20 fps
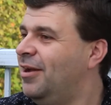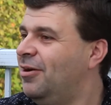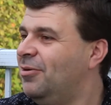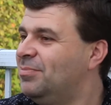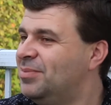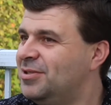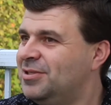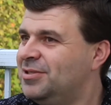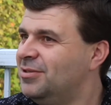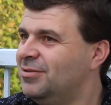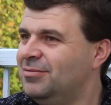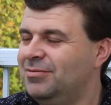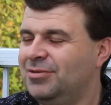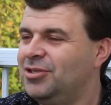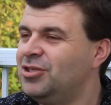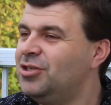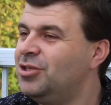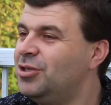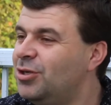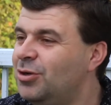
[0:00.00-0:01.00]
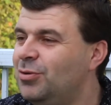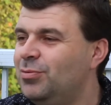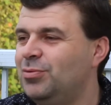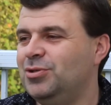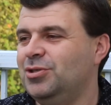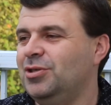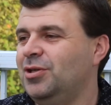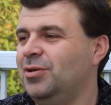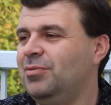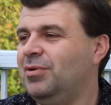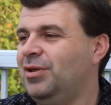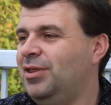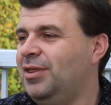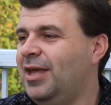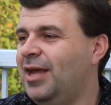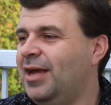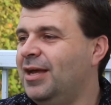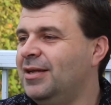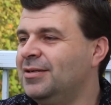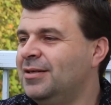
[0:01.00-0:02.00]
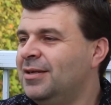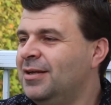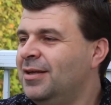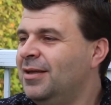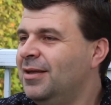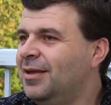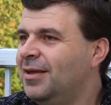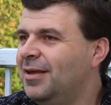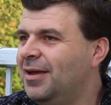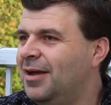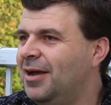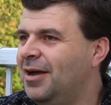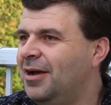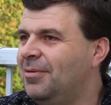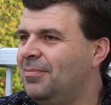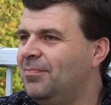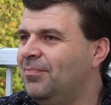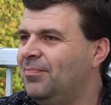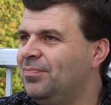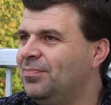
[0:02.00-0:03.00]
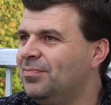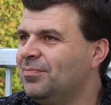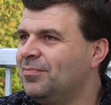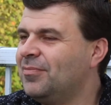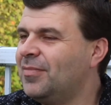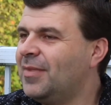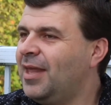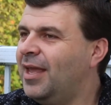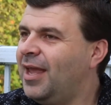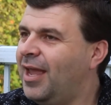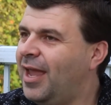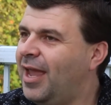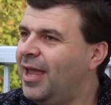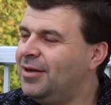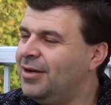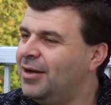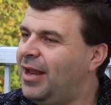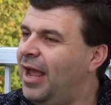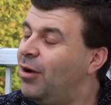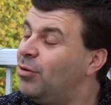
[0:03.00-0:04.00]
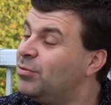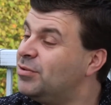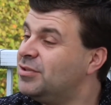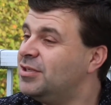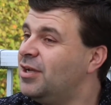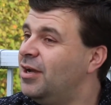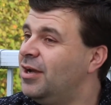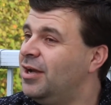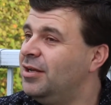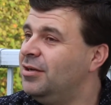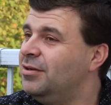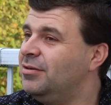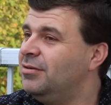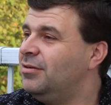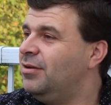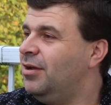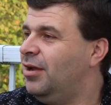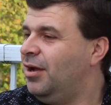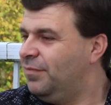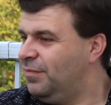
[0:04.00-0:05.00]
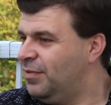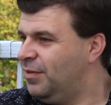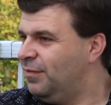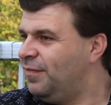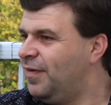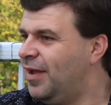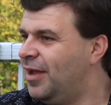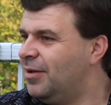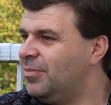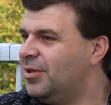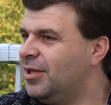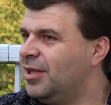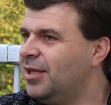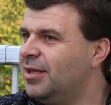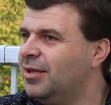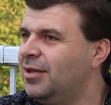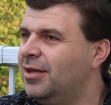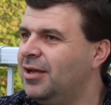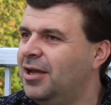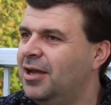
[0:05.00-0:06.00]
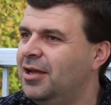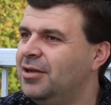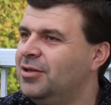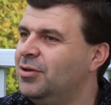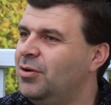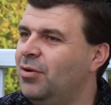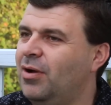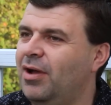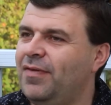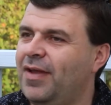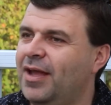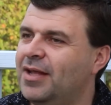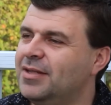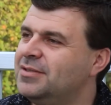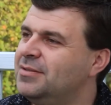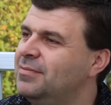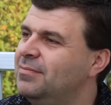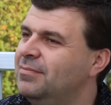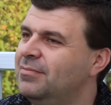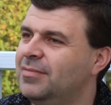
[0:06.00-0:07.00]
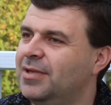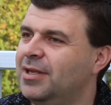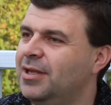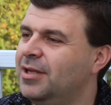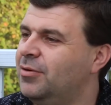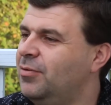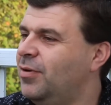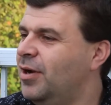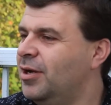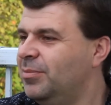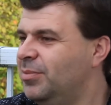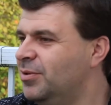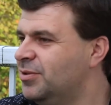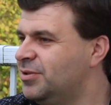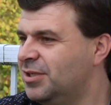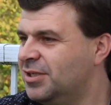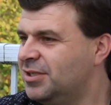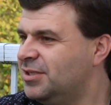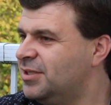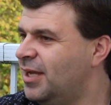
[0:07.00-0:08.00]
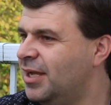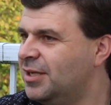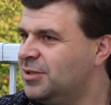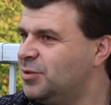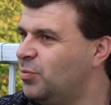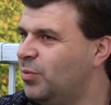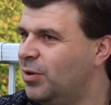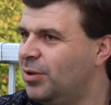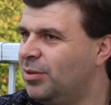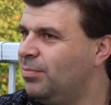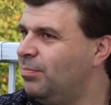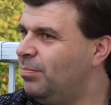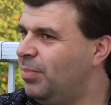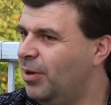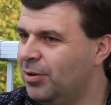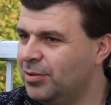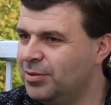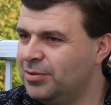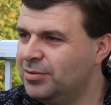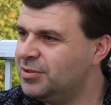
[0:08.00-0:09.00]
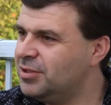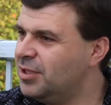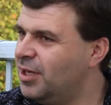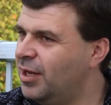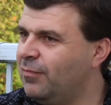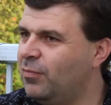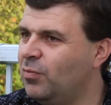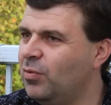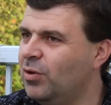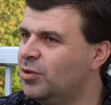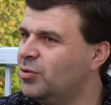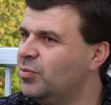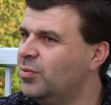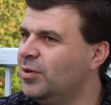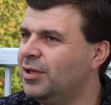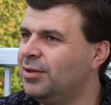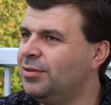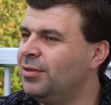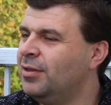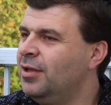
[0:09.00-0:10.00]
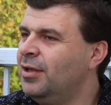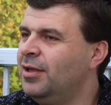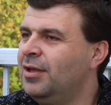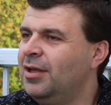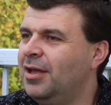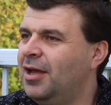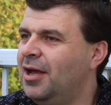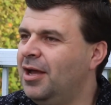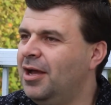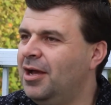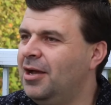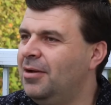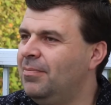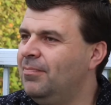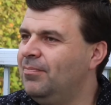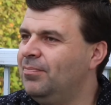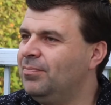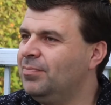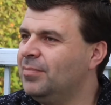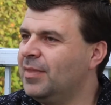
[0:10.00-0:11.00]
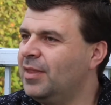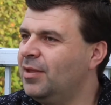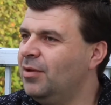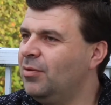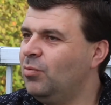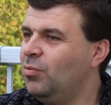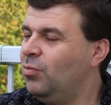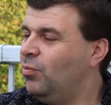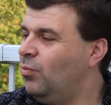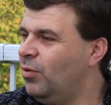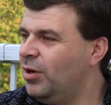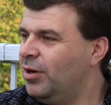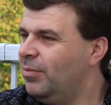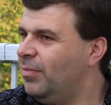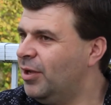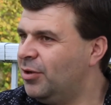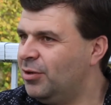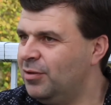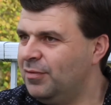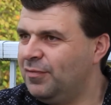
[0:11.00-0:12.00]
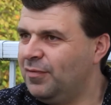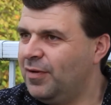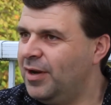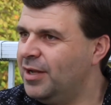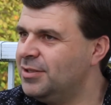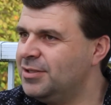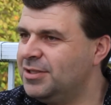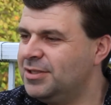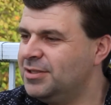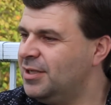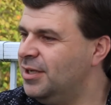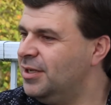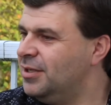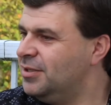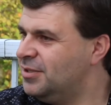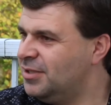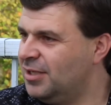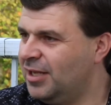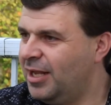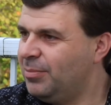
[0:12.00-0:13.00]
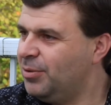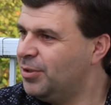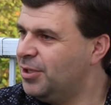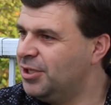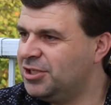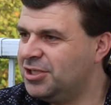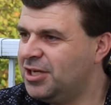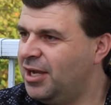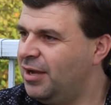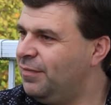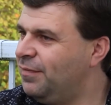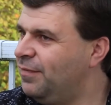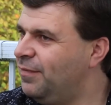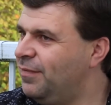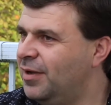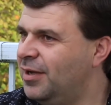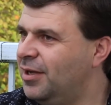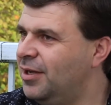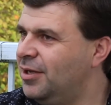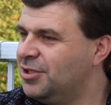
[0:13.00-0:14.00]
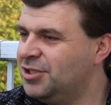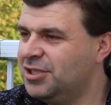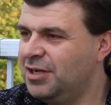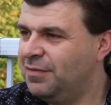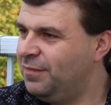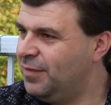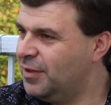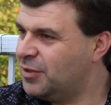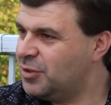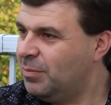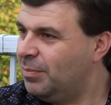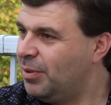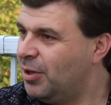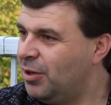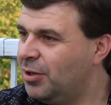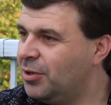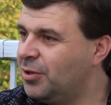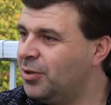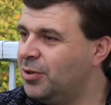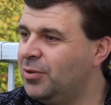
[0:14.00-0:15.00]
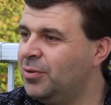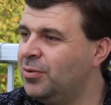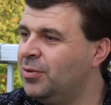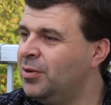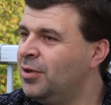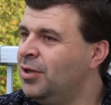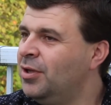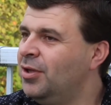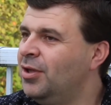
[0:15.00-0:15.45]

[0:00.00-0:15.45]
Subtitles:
helps hugely with that. And outside of the family, you know, I've had some incredible success with partners that I've worked with. One of my good friends, he's a celebrity chef, Chef Victor Bongo.